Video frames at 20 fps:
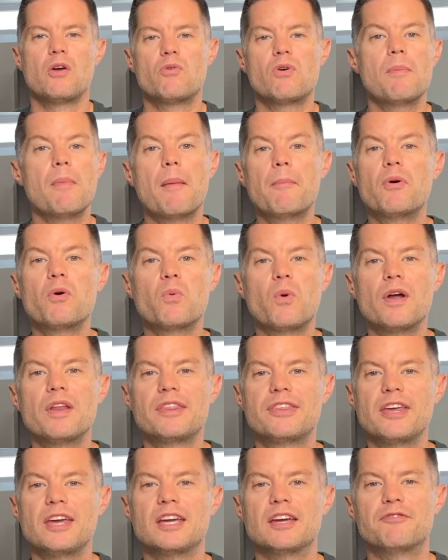Remember one
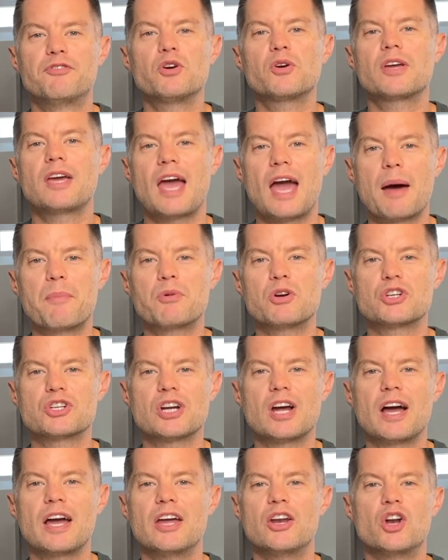thing if you're camera
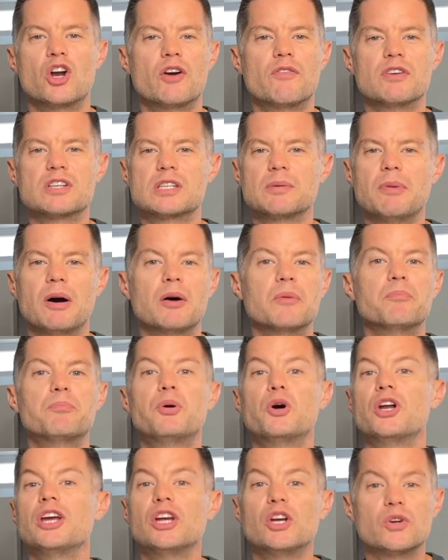shy and nervous about
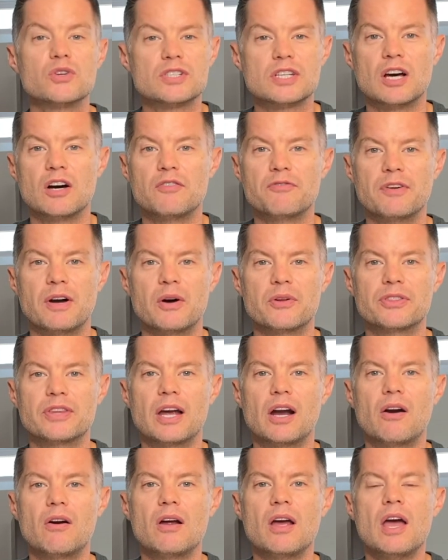putting yourself out
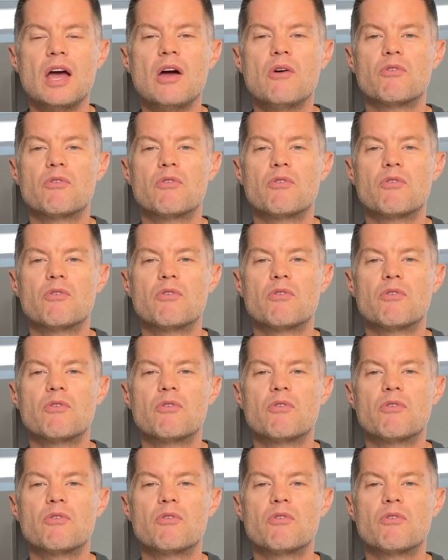there,